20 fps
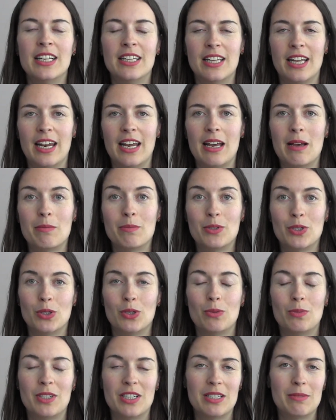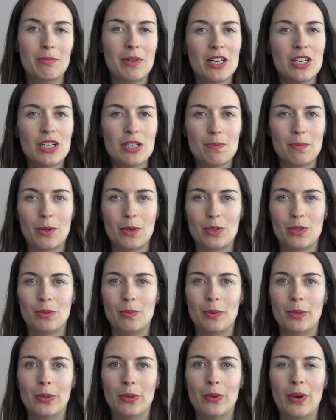that I absorbed as much as
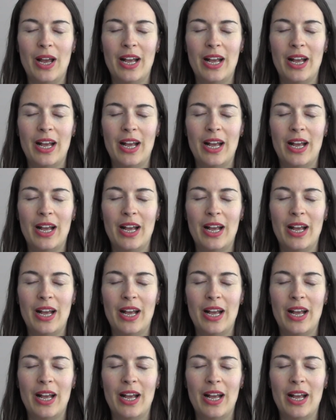possible,